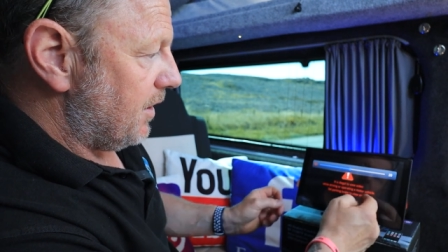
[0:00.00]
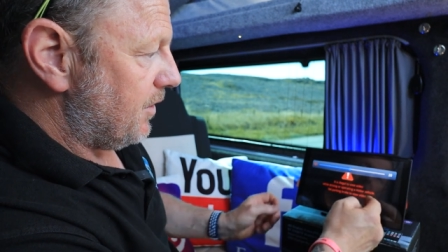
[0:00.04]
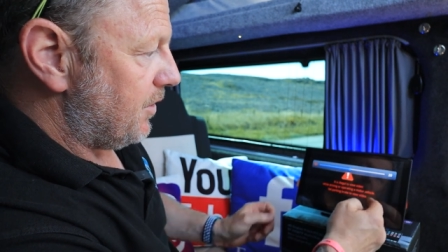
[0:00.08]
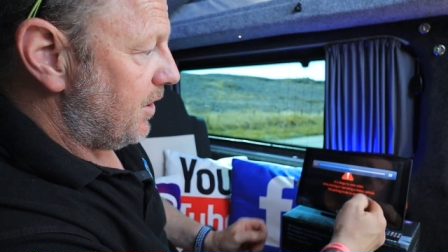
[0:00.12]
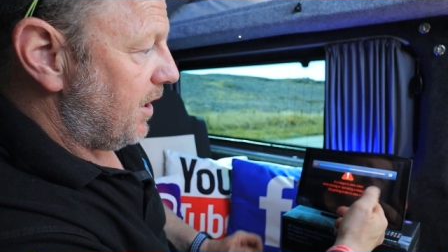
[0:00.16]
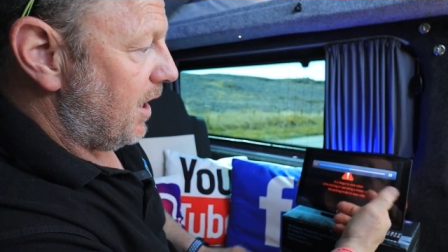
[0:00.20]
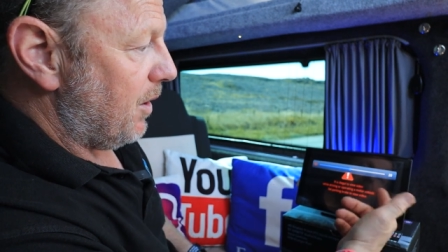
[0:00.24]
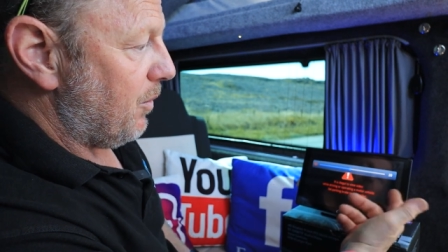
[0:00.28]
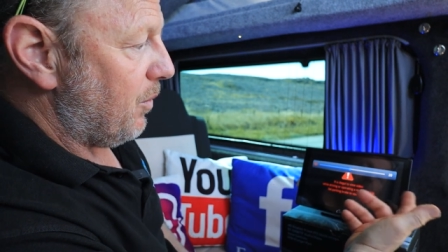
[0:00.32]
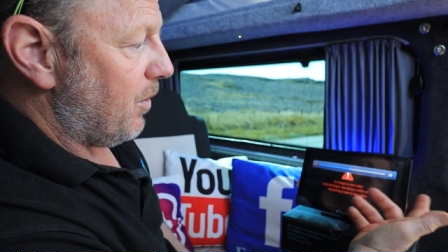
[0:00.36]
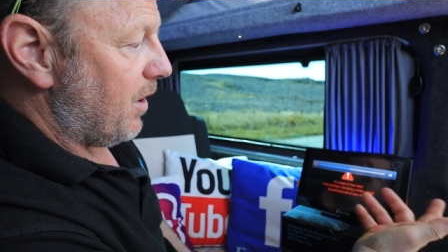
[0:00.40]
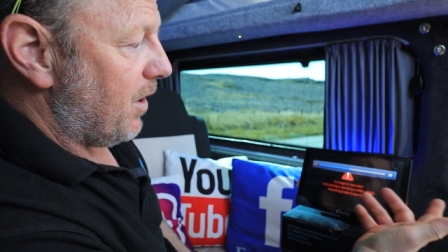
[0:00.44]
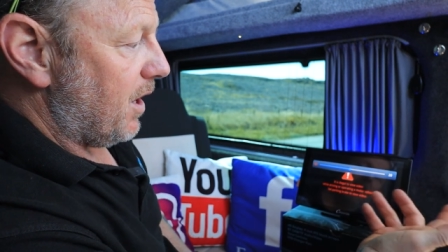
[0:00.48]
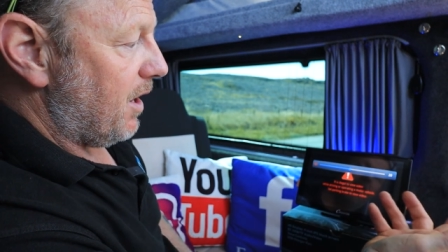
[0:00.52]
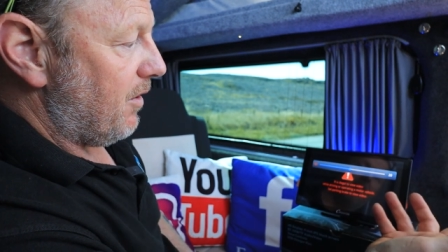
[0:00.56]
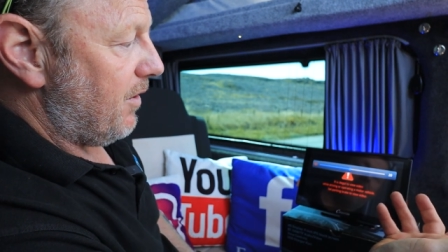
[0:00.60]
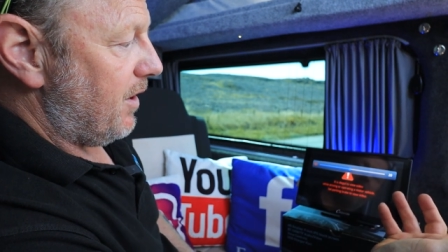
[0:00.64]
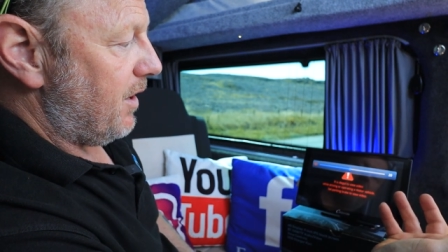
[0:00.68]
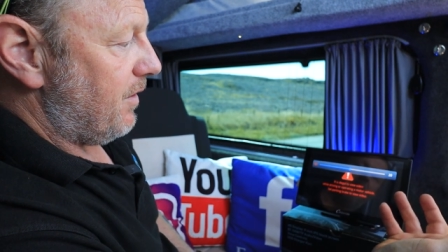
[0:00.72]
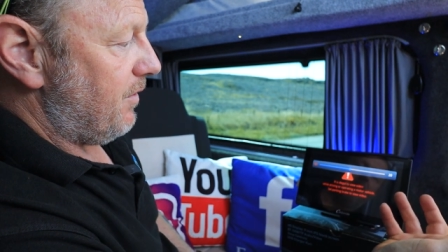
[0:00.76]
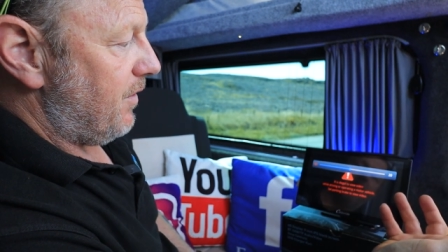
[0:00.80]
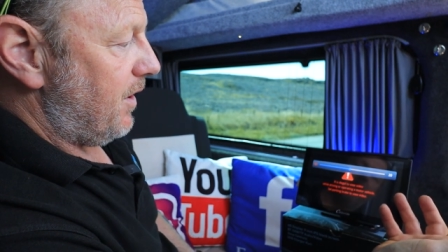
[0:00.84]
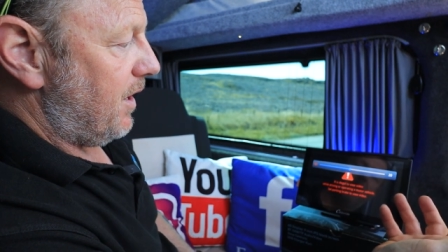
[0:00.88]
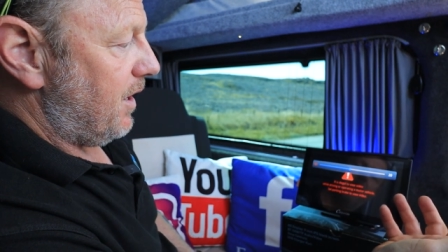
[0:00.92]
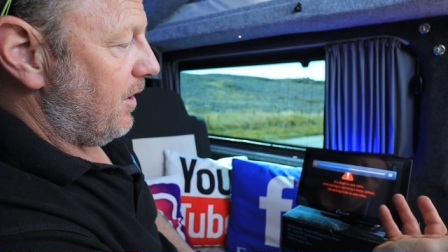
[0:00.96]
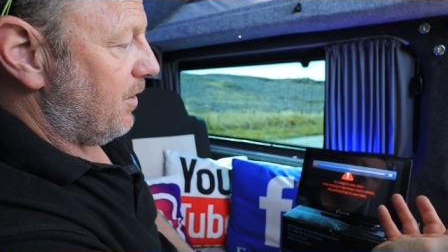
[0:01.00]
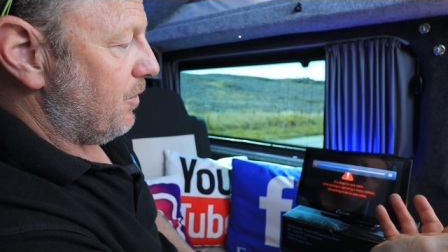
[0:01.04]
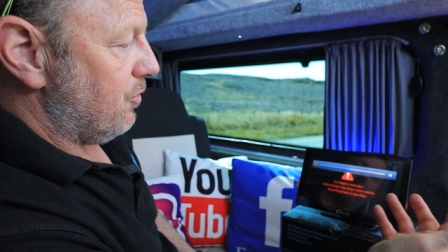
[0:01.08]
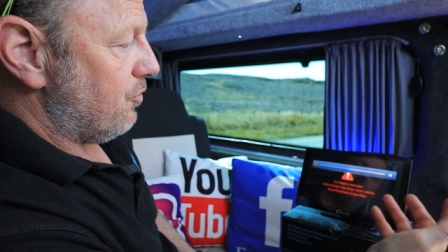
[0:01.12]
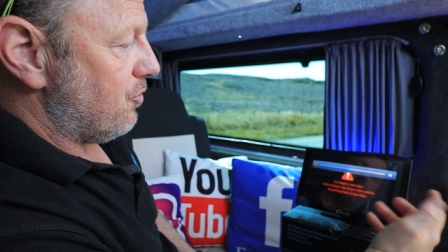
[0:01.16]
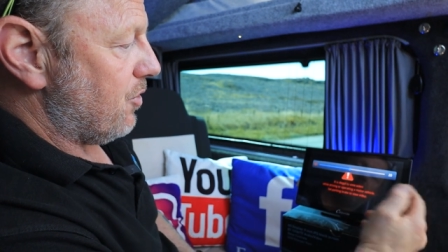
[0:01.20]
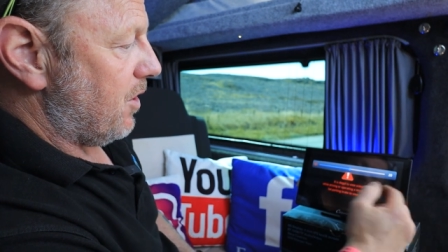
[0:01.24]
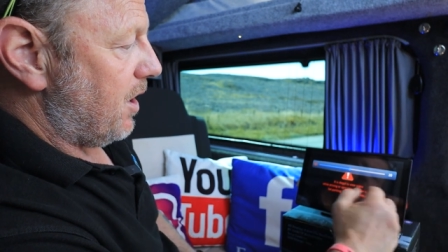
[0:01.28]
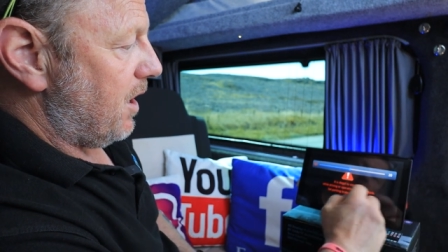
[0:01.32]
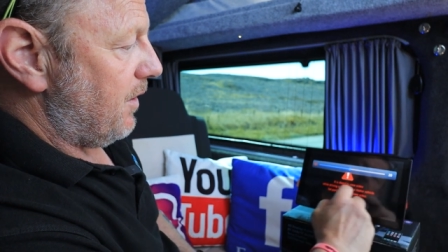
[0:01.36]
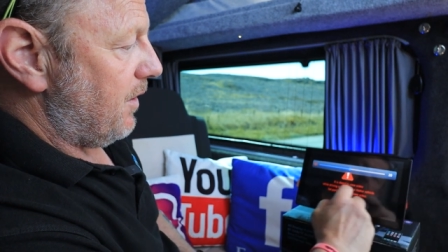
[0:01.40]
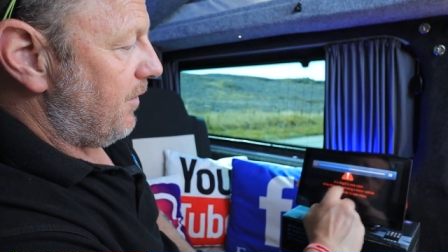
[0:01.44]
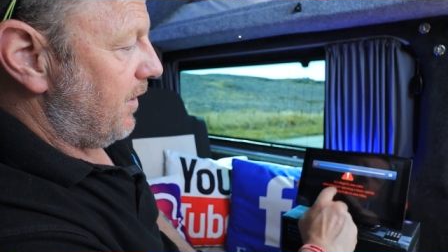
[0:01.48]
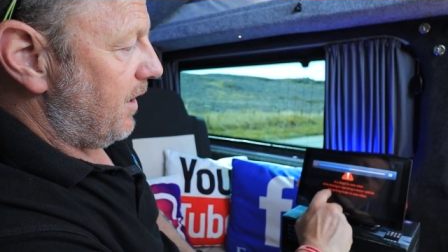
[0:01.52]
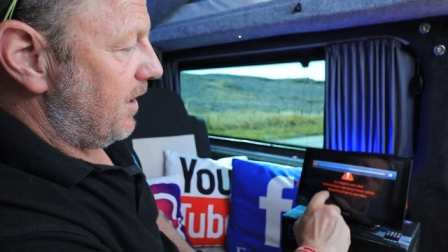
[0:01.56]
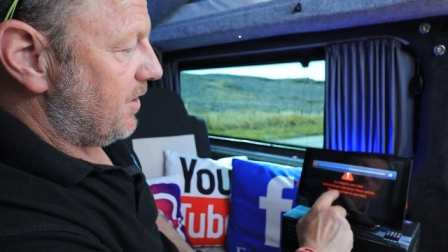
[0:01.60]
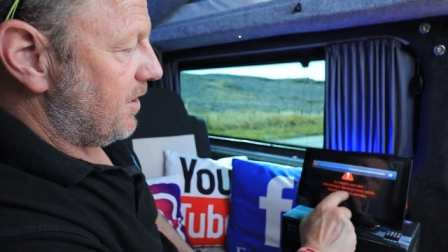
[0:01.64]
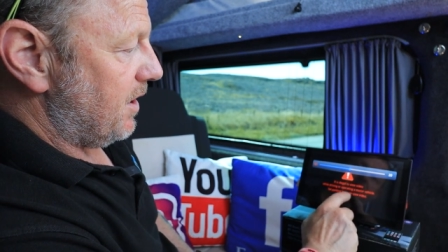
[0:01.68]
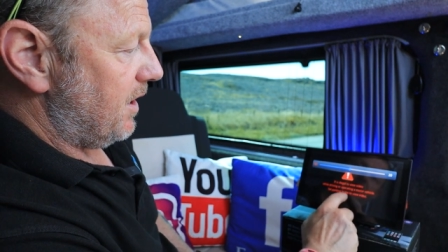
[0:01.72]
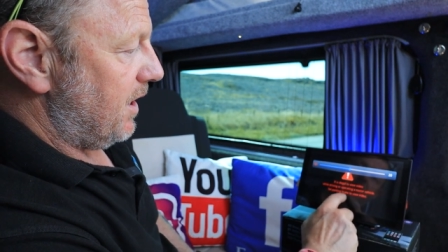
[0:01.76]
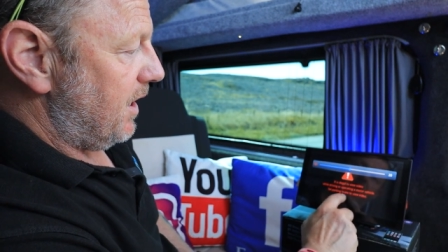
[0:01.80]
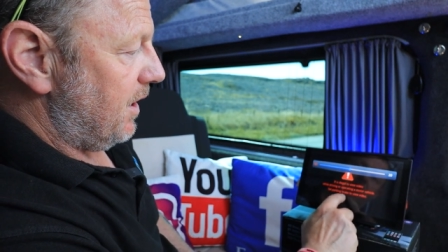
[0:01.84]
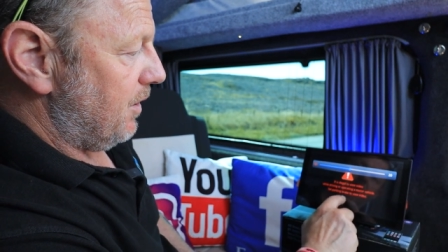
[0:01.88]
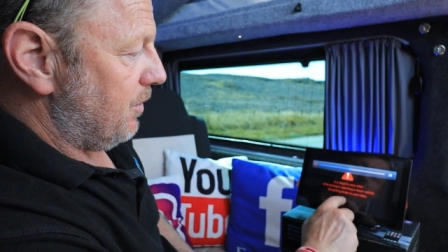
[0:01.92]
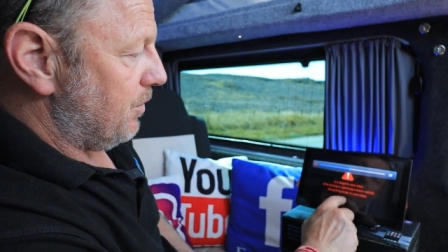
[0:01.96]
So yeah, while you're in the vehicle driving,
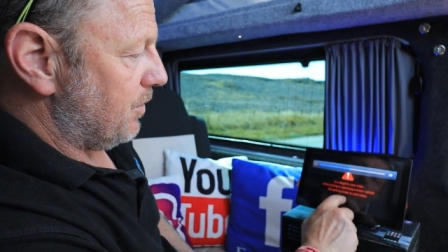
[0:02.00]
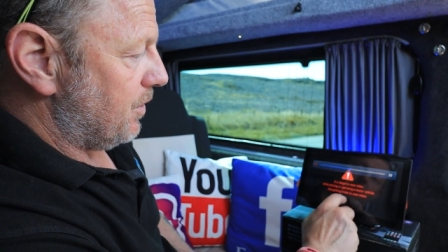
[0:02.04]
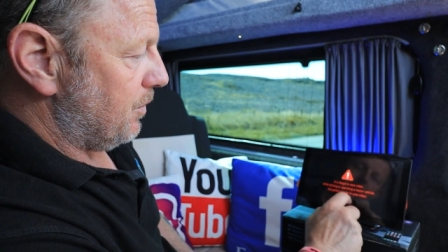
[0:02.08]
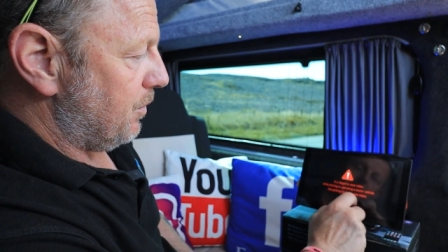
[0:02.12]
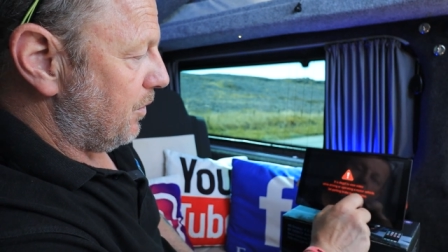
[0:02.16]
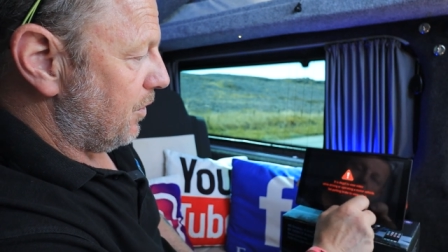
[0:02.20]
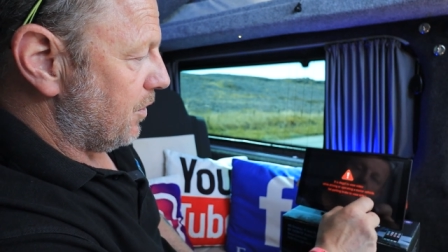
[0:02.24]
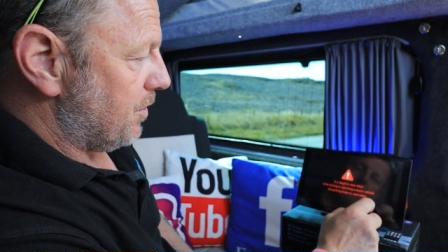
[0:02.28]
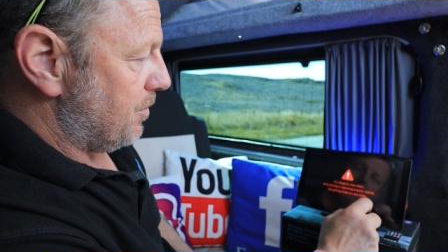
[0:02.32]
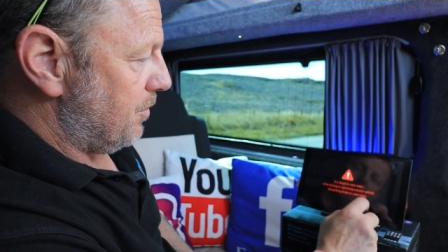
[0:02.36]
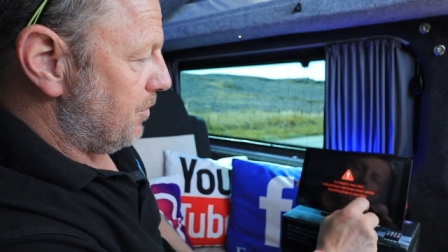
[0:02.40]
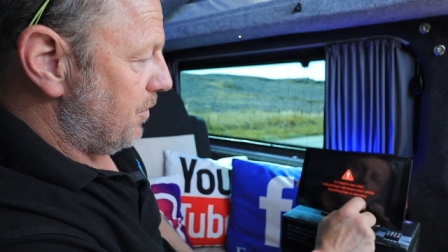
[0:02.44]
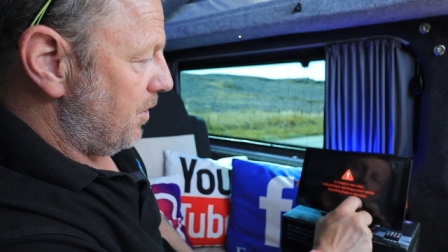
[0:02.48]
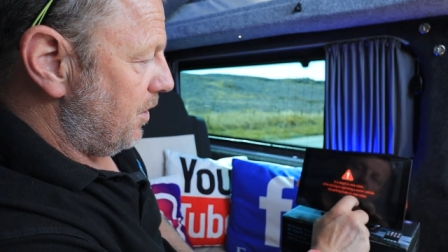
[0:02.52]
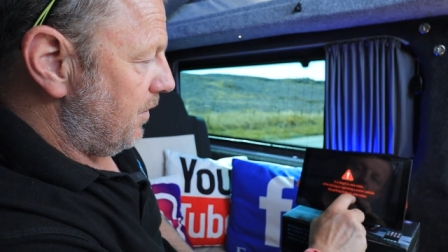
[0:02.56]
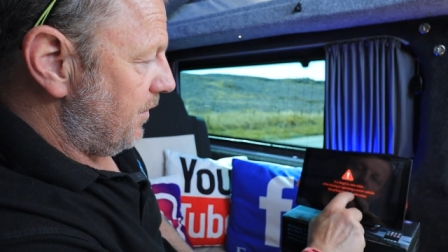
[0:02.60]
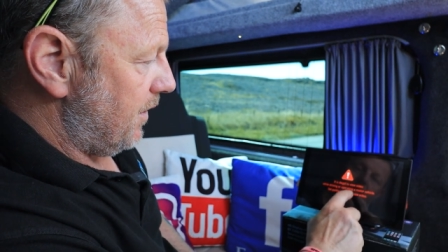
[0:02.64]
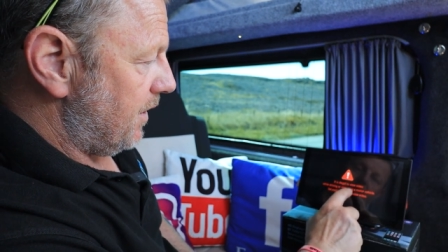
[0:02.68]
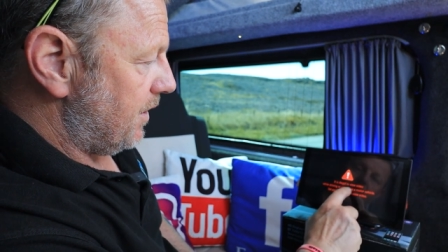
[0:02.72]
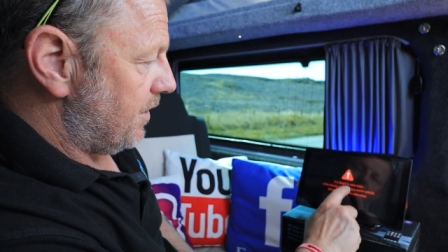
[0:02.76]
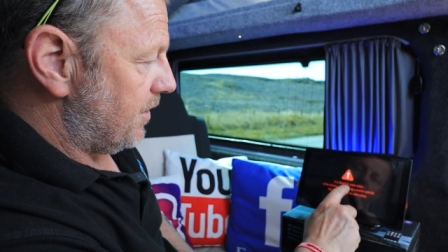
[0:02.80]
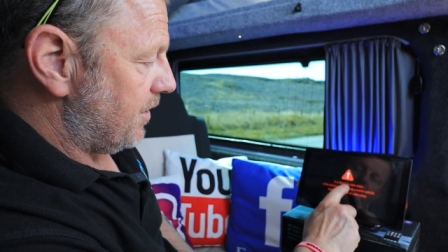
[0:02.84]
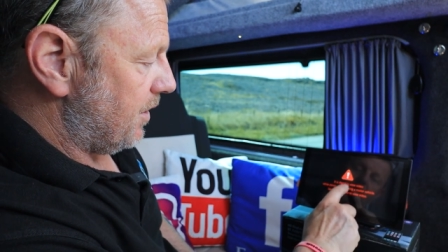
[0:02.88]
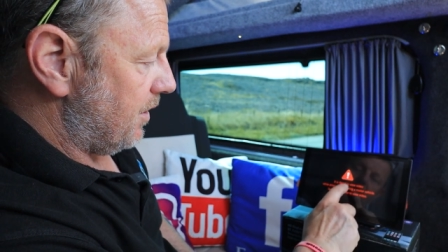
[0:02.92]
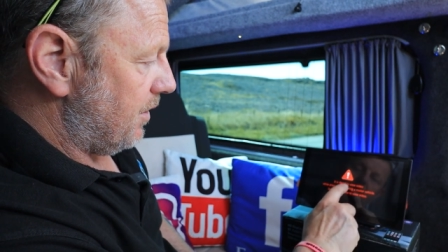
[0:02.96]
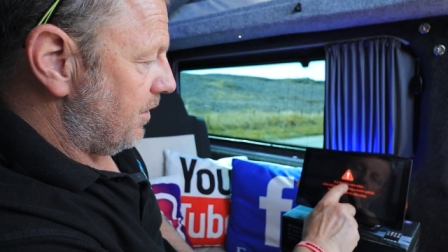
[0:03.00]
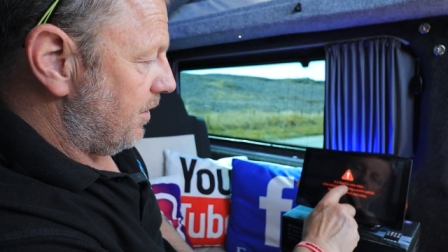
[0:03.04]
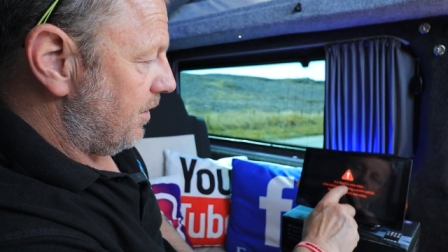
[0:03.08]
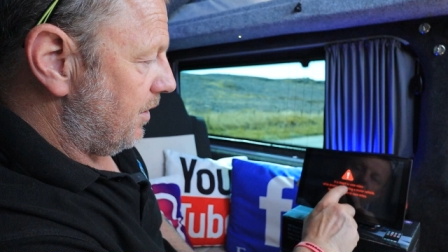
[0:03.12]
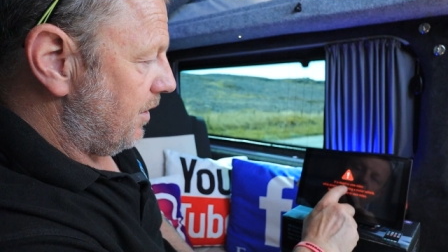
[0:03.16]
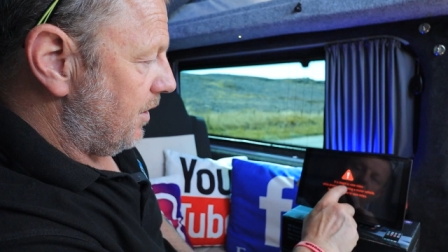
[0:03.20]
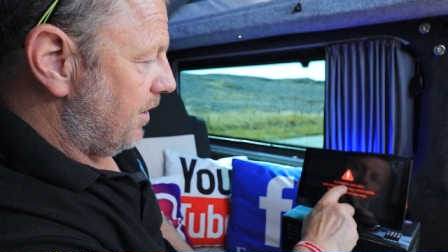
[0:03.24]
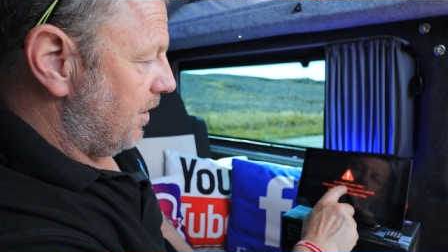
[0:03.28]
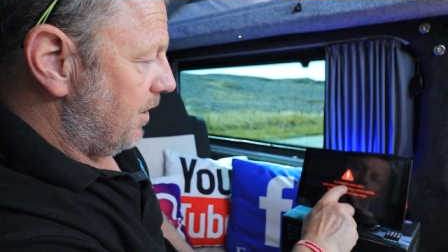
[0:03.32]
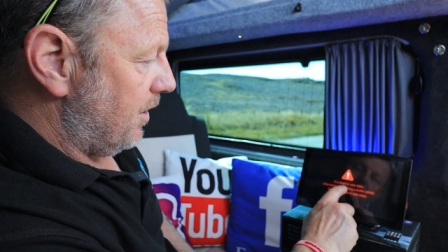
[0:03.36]
it's illegal to watch movies, so